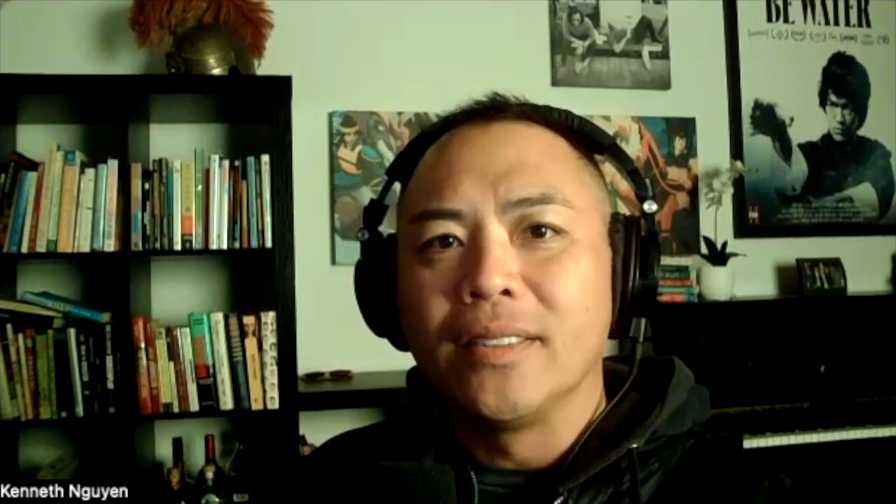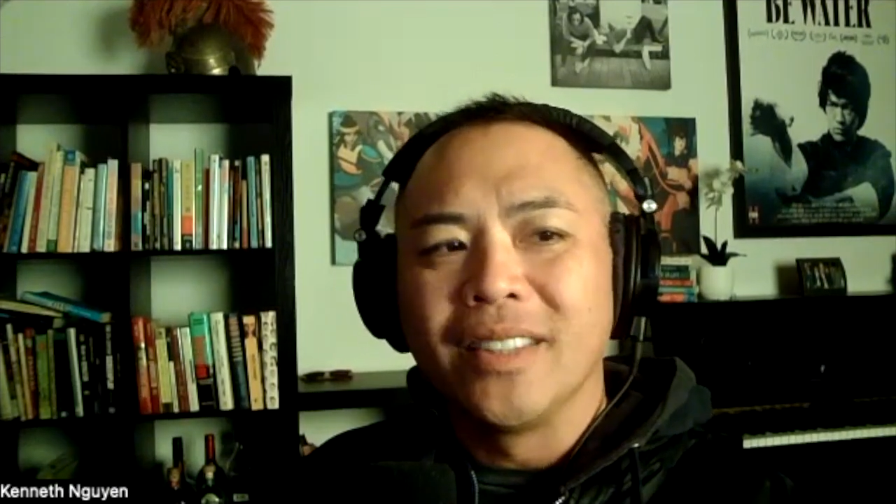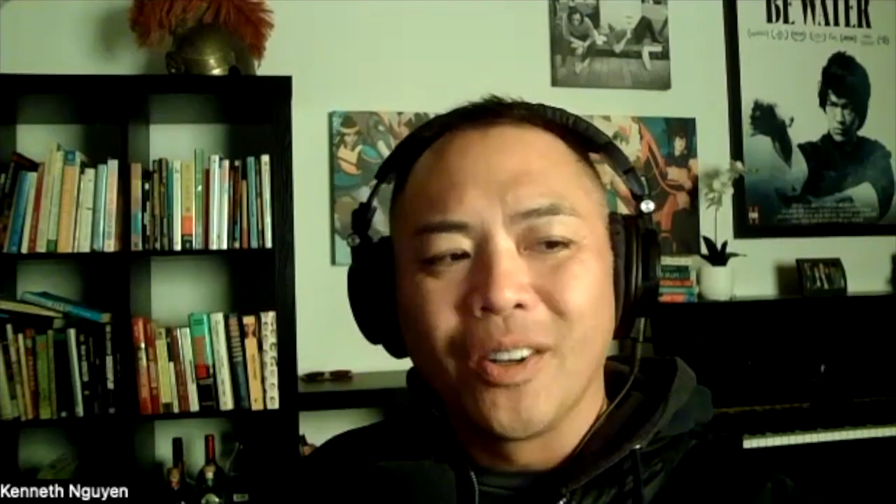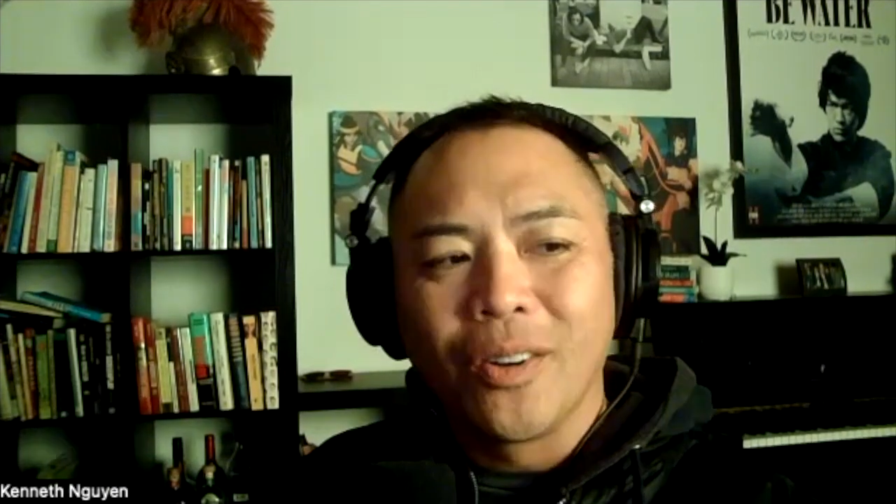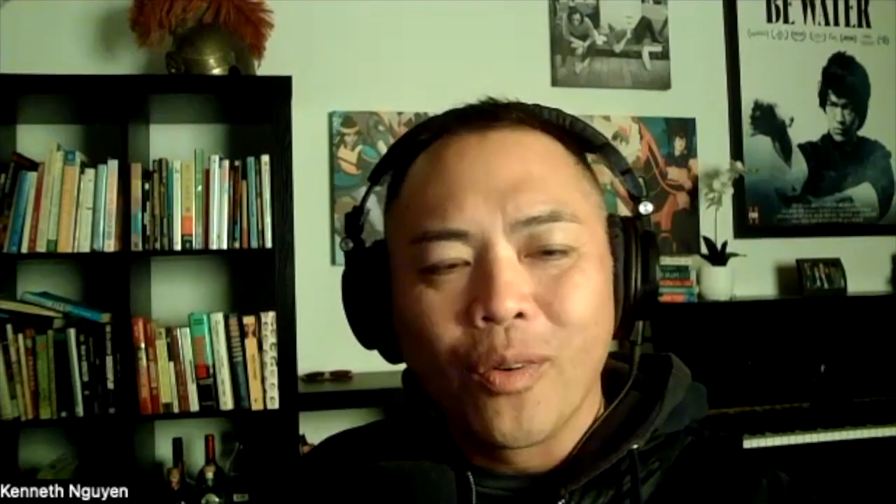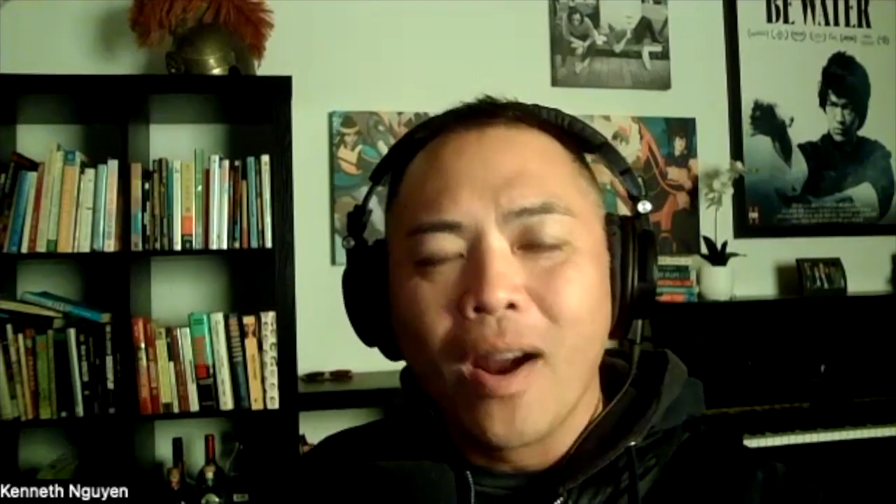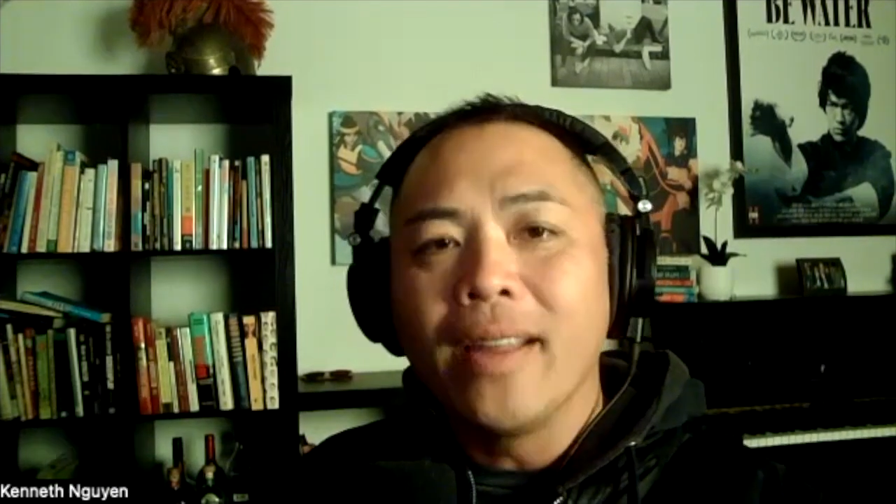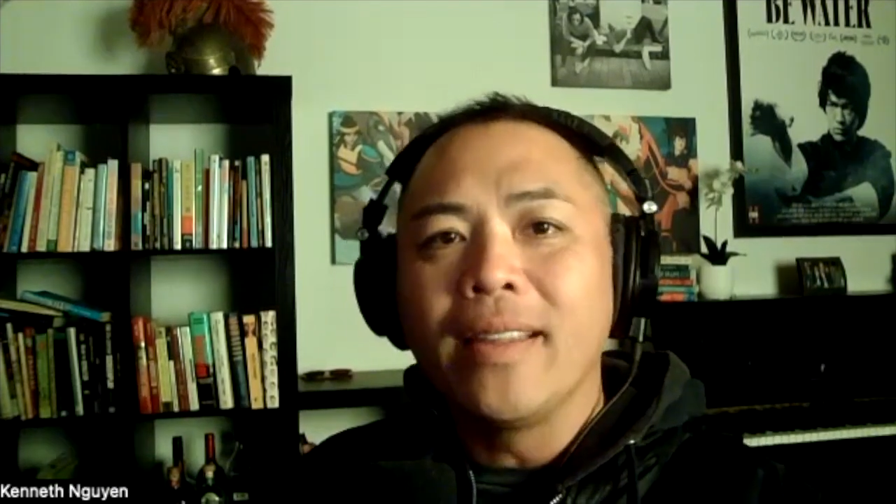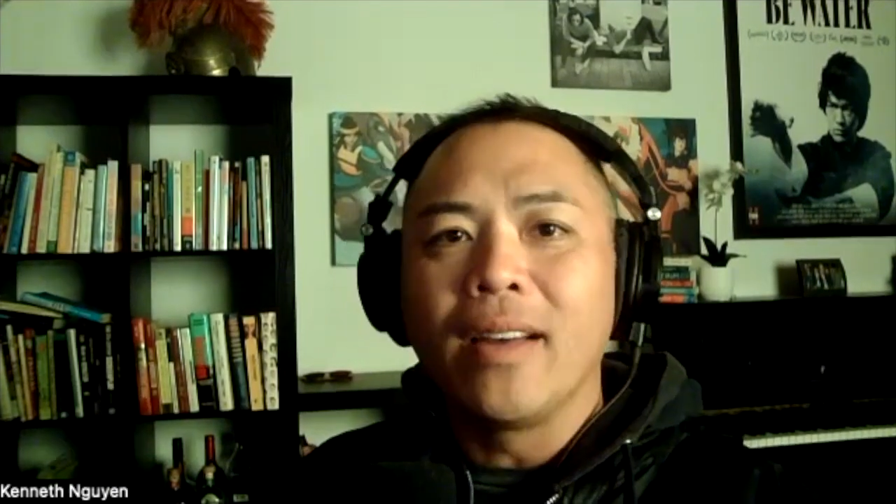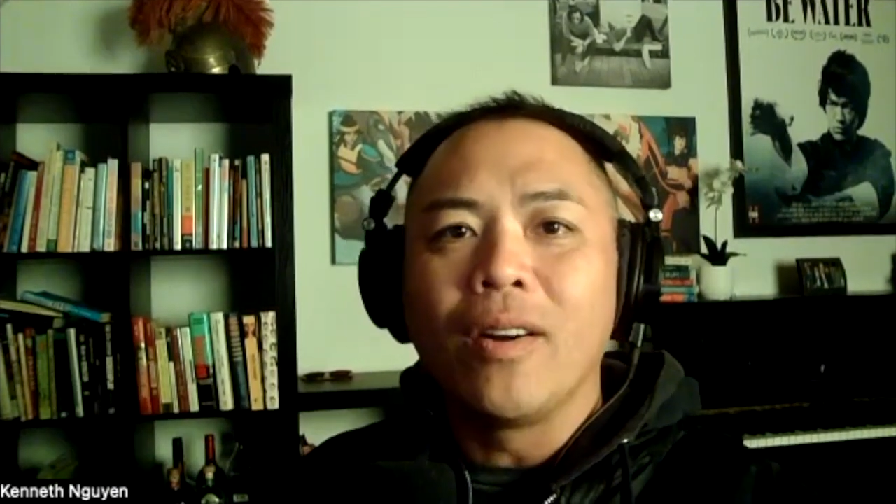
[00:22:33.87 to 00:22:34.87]
to
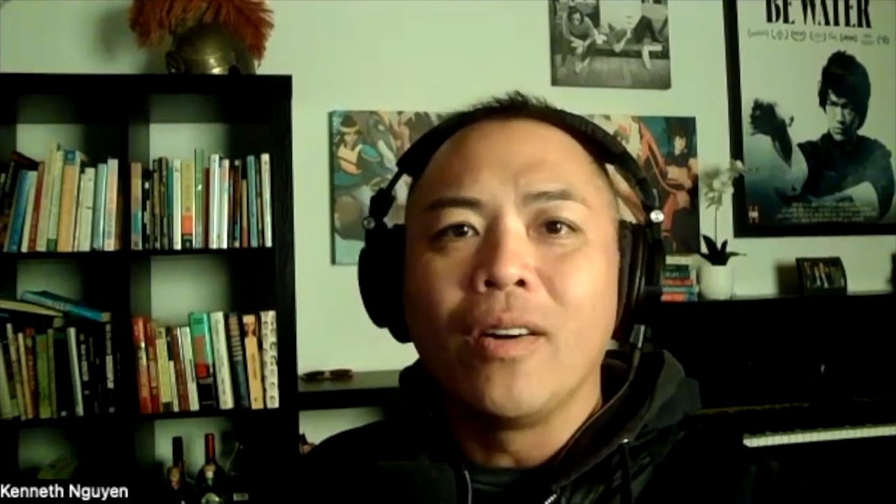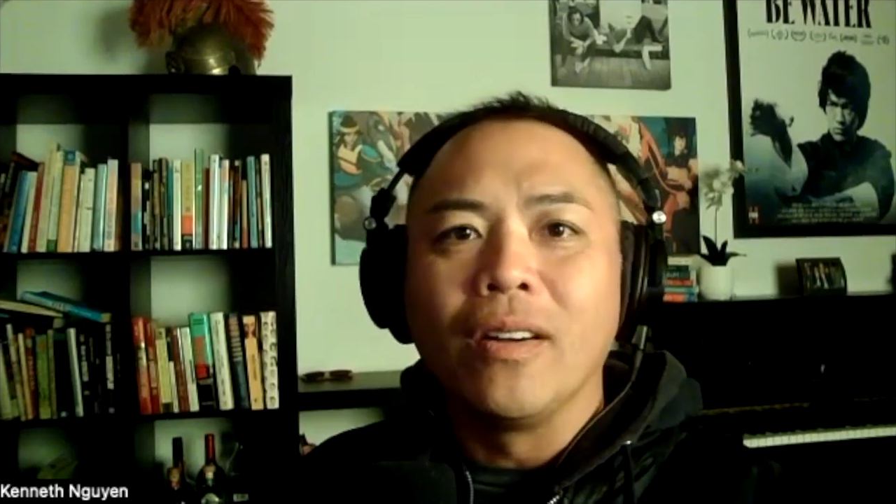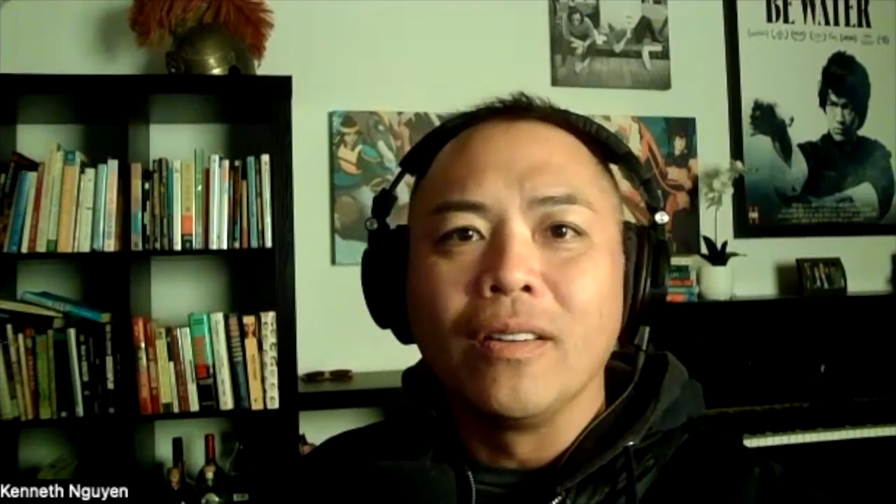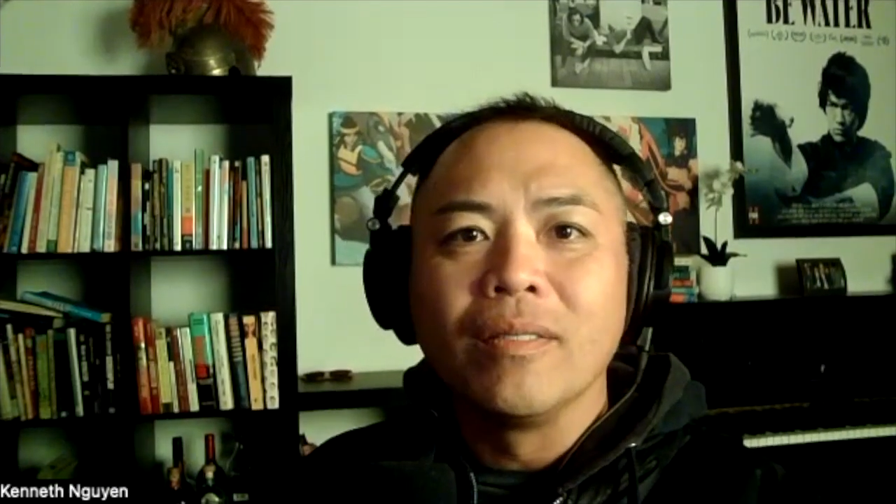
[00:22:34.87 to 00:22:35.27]
grind that hard?